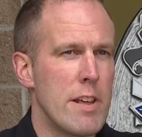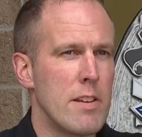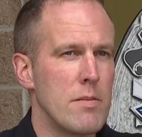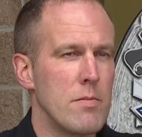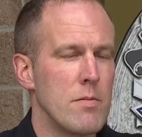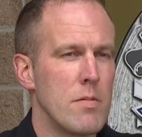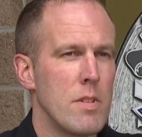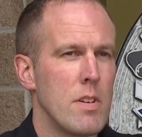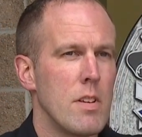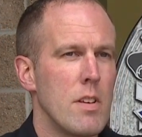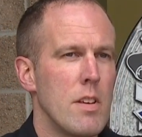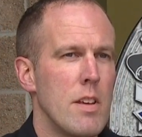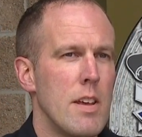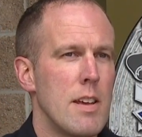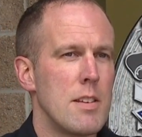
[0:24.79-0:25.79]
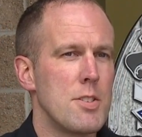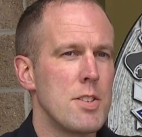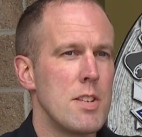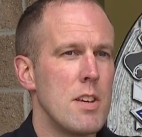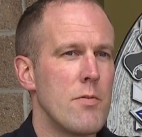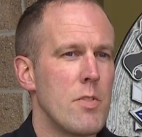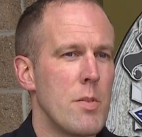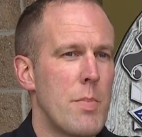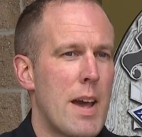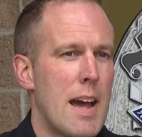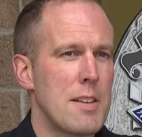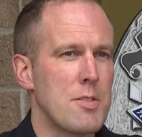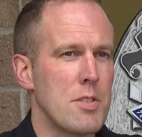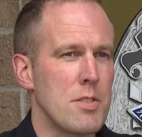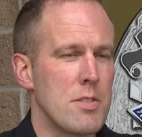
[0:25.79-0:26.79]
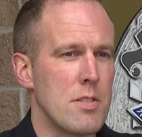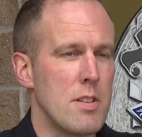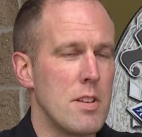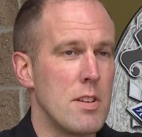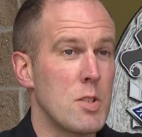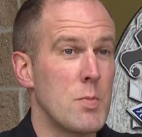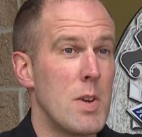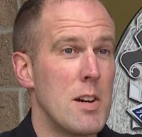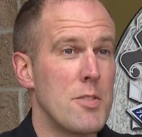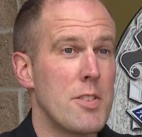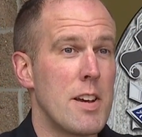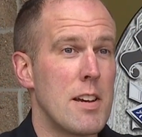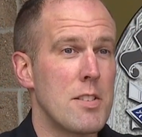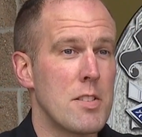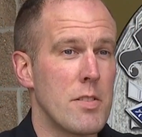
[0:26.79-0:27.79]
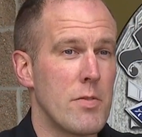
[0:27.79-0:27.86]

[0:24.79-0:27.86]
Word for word: it and see if it passes the smell test.